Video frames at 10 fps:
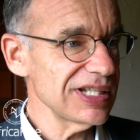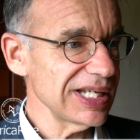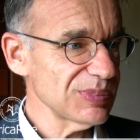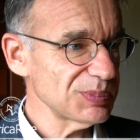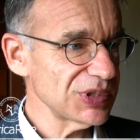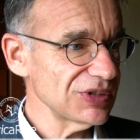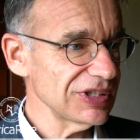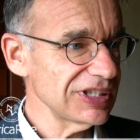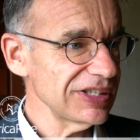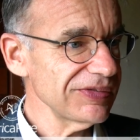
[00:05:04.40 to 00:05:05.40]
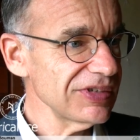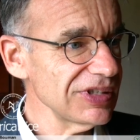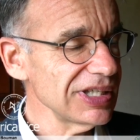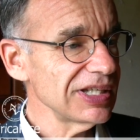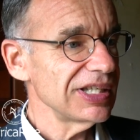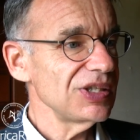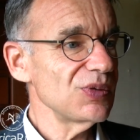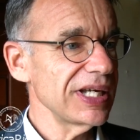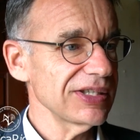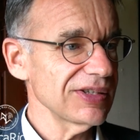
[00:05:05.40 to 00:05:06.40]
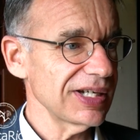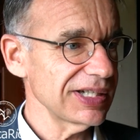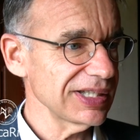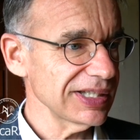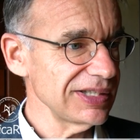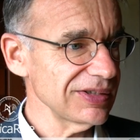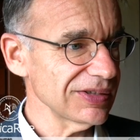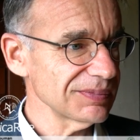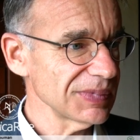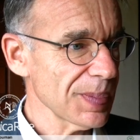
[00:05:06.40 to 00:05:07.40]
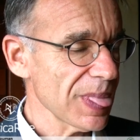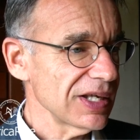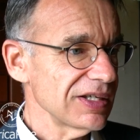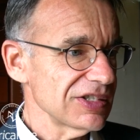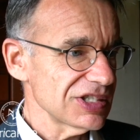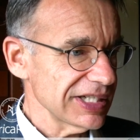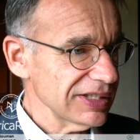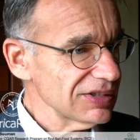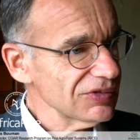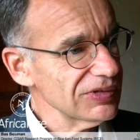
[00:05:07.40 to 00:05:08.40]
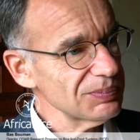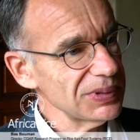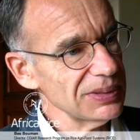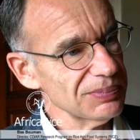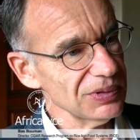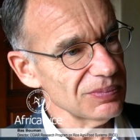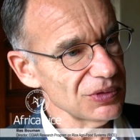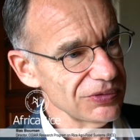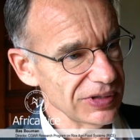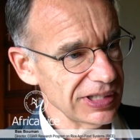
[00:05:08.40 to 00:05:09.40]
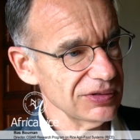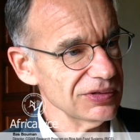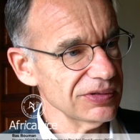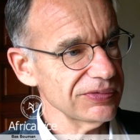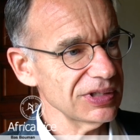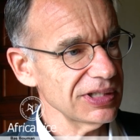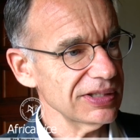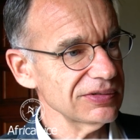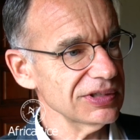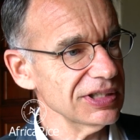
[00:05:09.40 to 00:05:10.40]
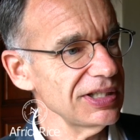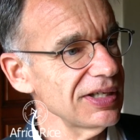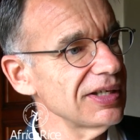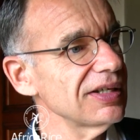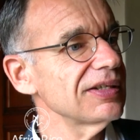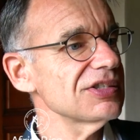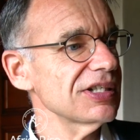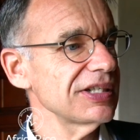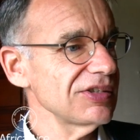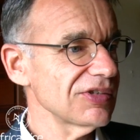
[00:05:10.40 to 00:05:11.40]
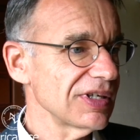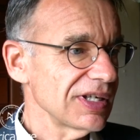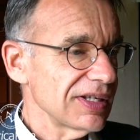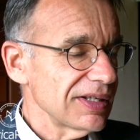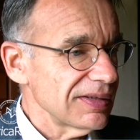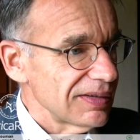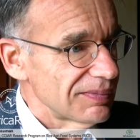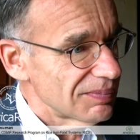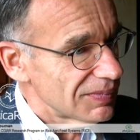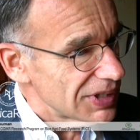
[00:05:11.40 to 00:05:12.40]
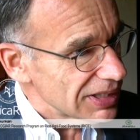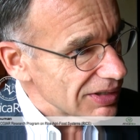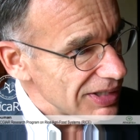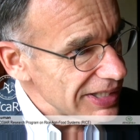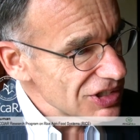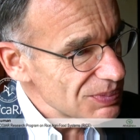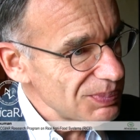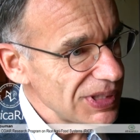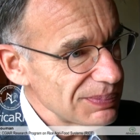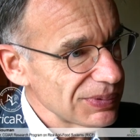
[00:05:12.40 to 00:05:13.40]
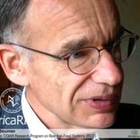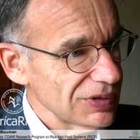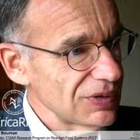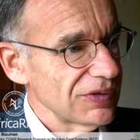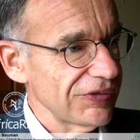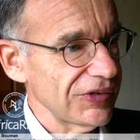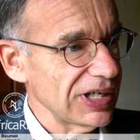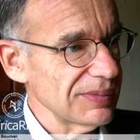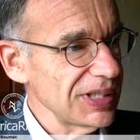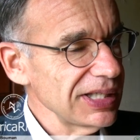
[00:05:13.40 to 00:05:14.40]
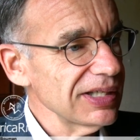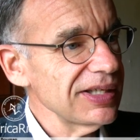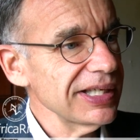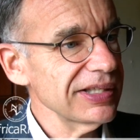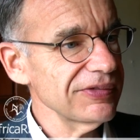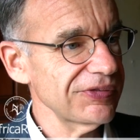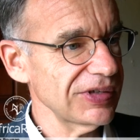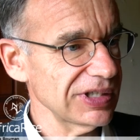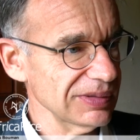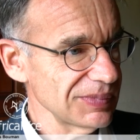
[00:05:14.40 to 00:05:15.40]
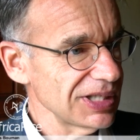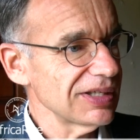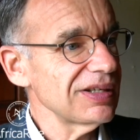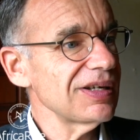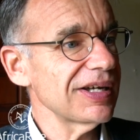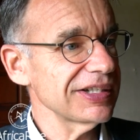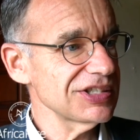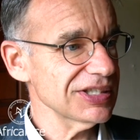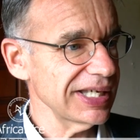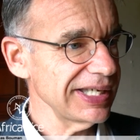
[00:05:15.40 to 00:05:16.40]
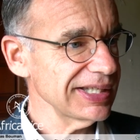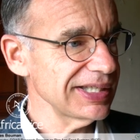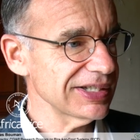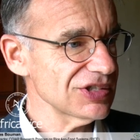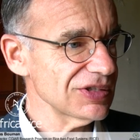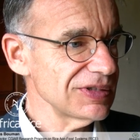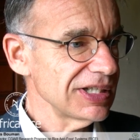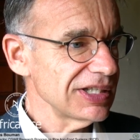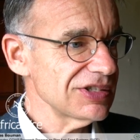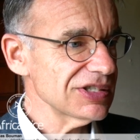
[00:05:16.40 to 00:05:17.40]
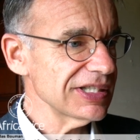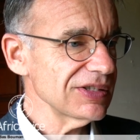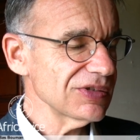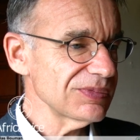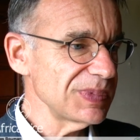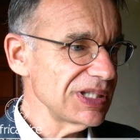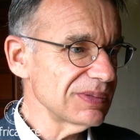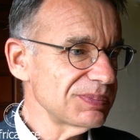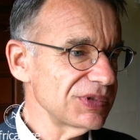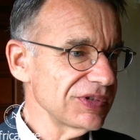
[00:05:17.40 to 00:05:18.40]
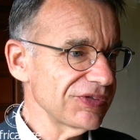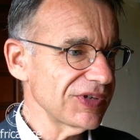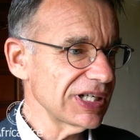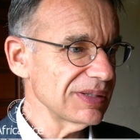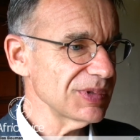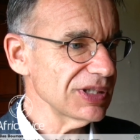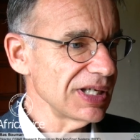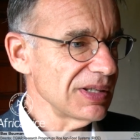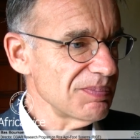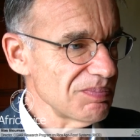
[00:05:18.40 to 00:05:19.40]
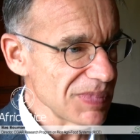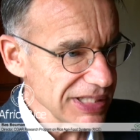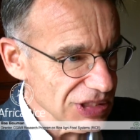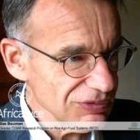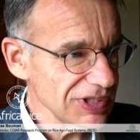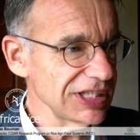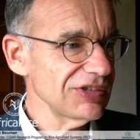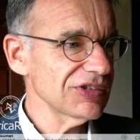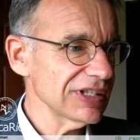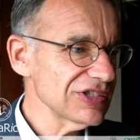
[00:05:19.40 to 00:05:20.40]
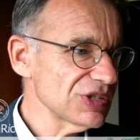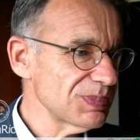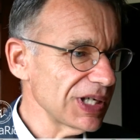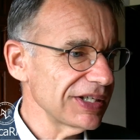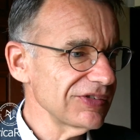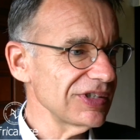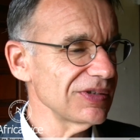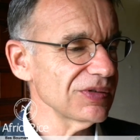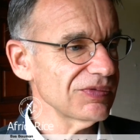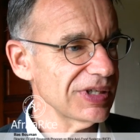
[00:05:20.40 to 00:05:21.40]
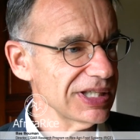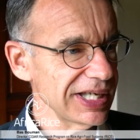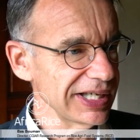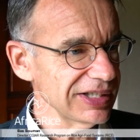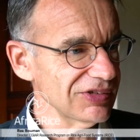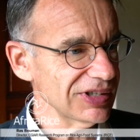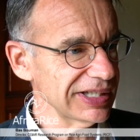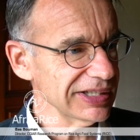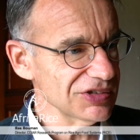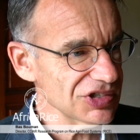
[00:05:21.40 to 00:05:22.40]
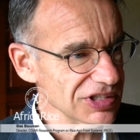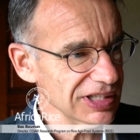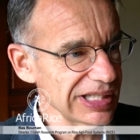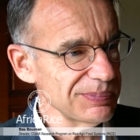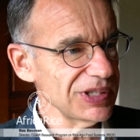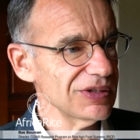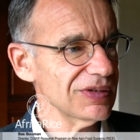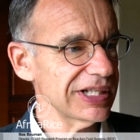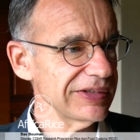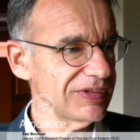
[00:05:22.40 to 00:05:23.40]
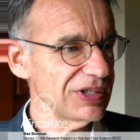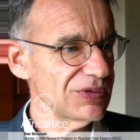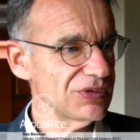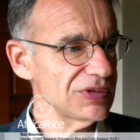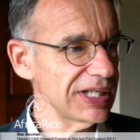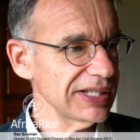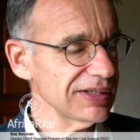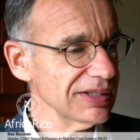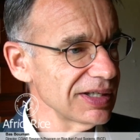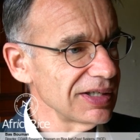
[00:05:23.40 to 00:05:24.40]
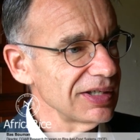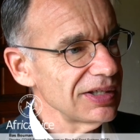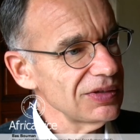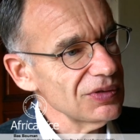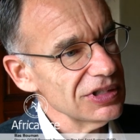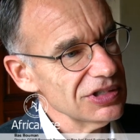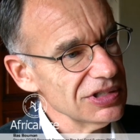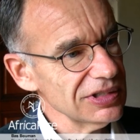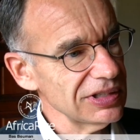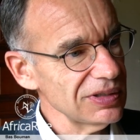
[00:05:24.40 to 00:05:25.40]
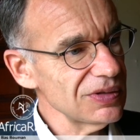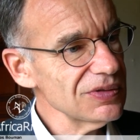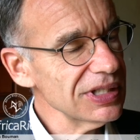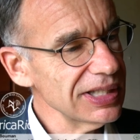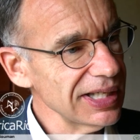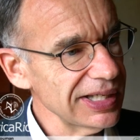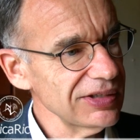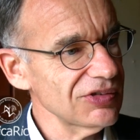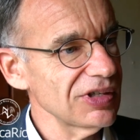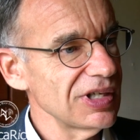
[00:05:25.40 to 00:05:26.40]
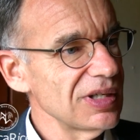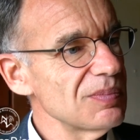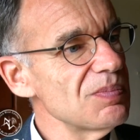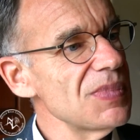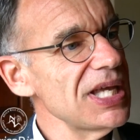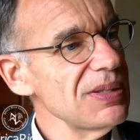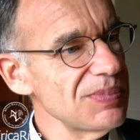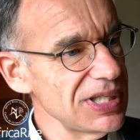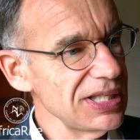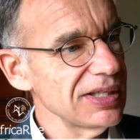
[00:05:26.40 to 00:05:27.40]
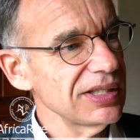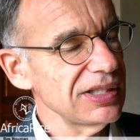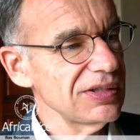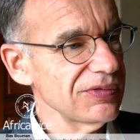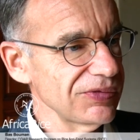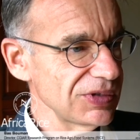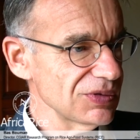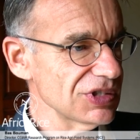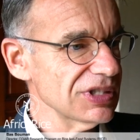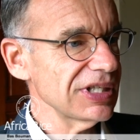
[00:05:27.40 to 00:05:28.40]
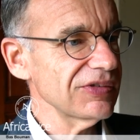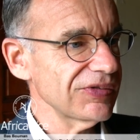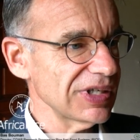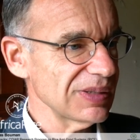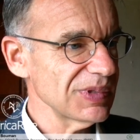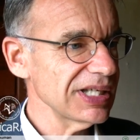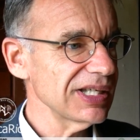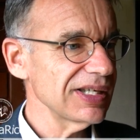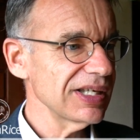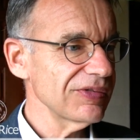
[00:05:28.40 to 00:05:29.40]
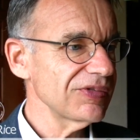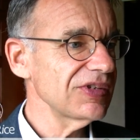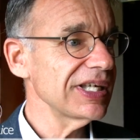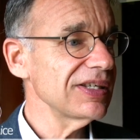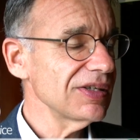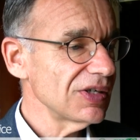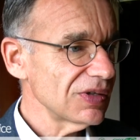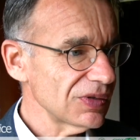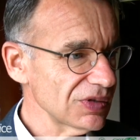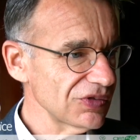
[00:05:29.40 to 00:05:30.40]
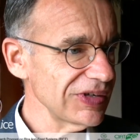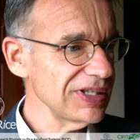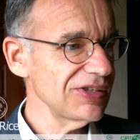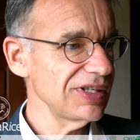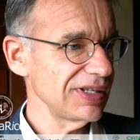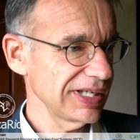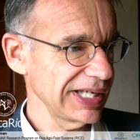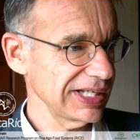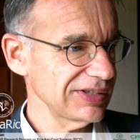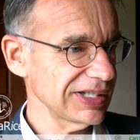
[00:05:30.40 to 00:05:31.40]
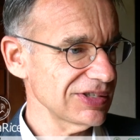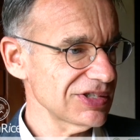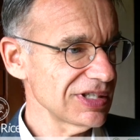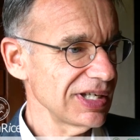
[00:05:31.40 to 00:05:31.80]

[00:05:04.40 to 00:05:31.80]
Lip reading: labor productivity, you get a higher income. Second, when people move out of the countryside, there are less people farming and they can farm larger areas. So instead of being a poor farmer, manually transplanting on 1 hectare and scraping your livelihood together, you can start looking at maybe in the future that farmer can have 10 or 20 hectares.